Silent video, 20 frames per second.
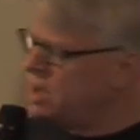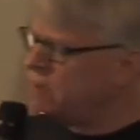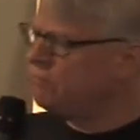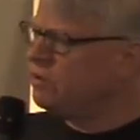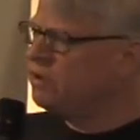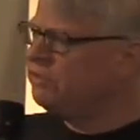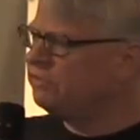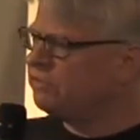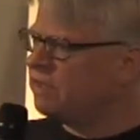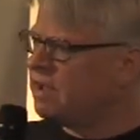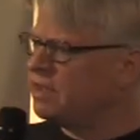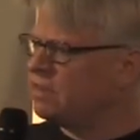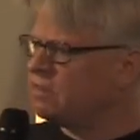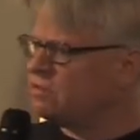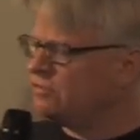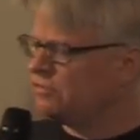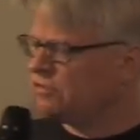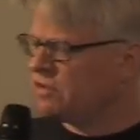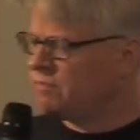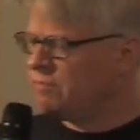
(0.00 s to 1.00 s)
And
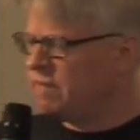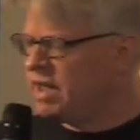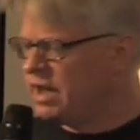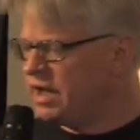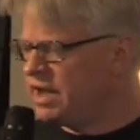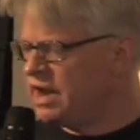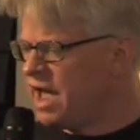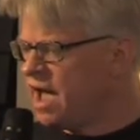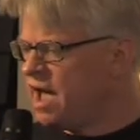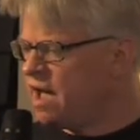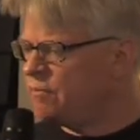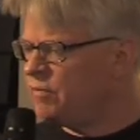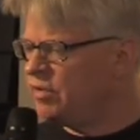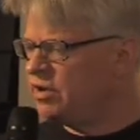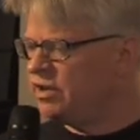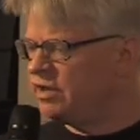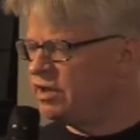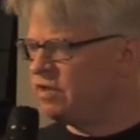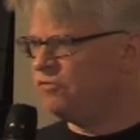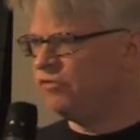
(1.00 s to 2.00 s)
recyclers can make it
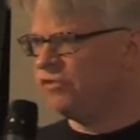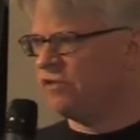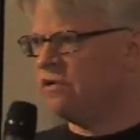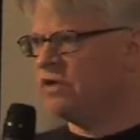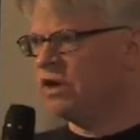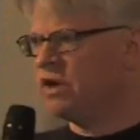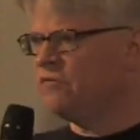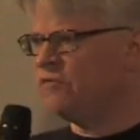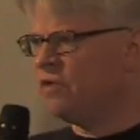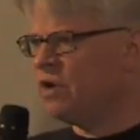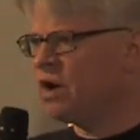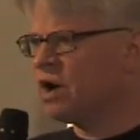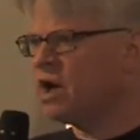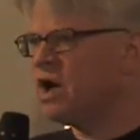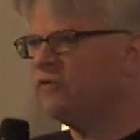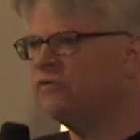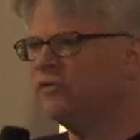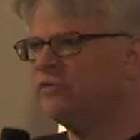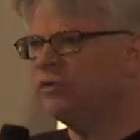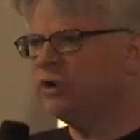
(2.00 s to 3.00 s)
happen and give
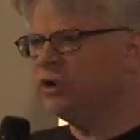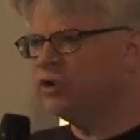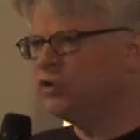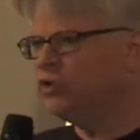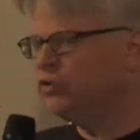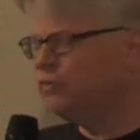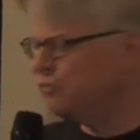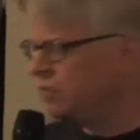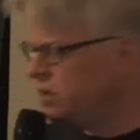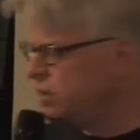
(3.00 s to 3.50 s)
archives a renewed